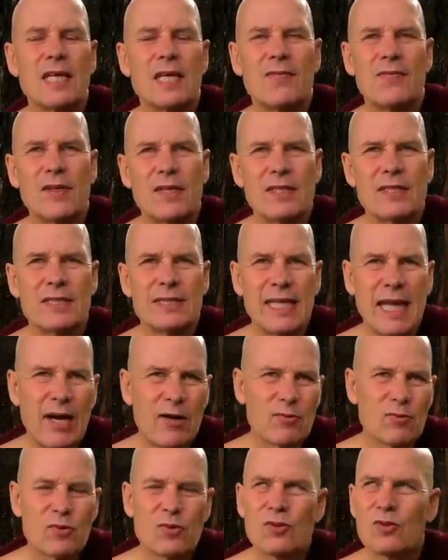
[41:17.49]
If there's
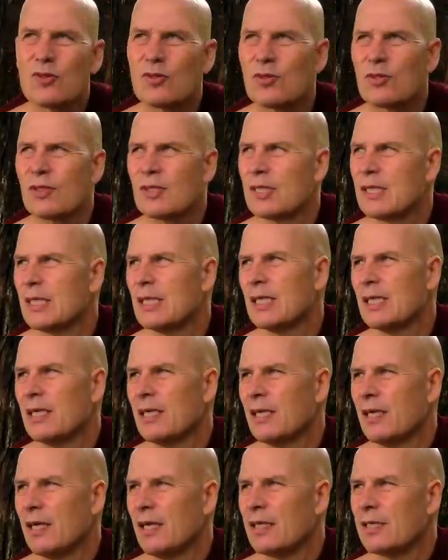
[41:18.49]
doubts,
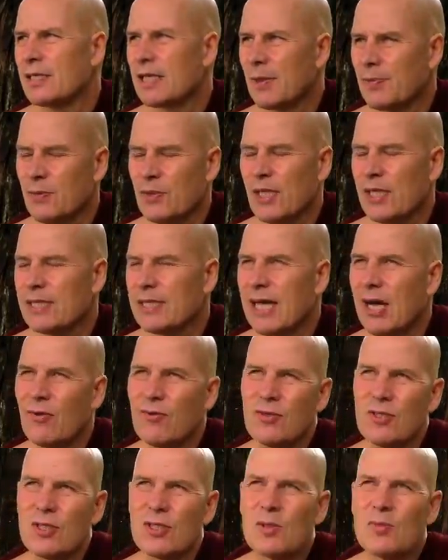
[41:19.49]
skeptical
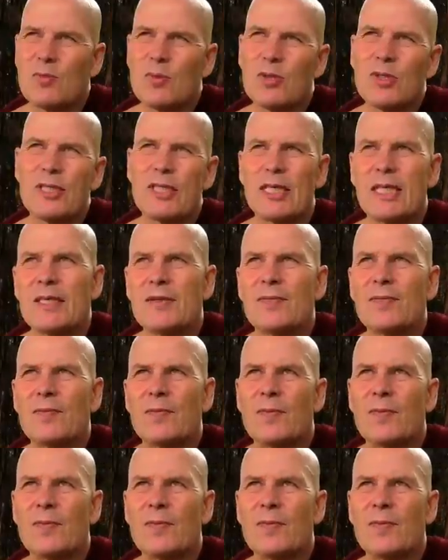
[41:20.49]
doubts in the Buddha,